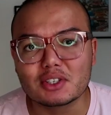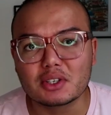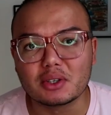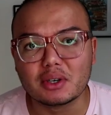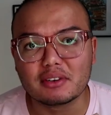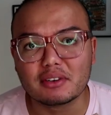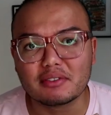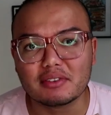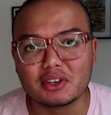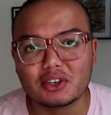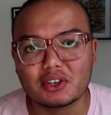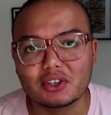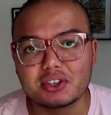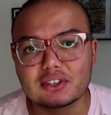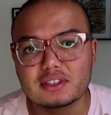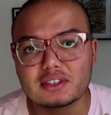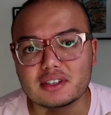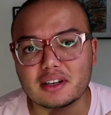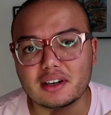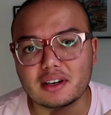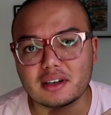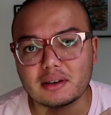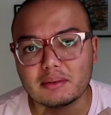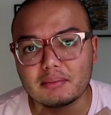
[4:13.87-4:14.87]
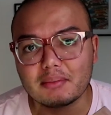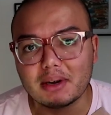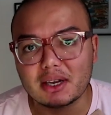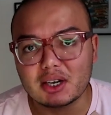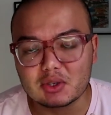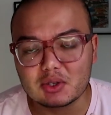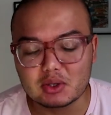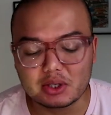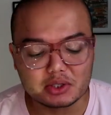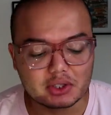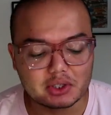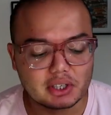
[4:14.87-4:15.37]
so I figured might
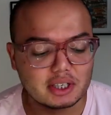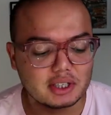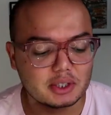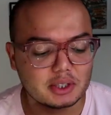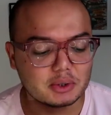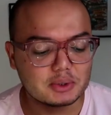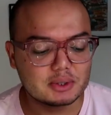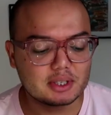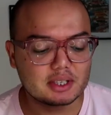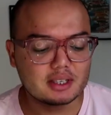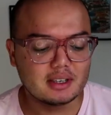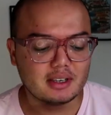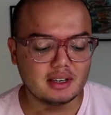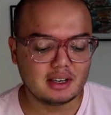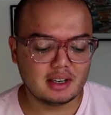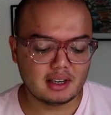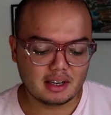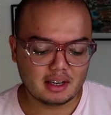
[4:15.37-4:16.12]
as well try it out.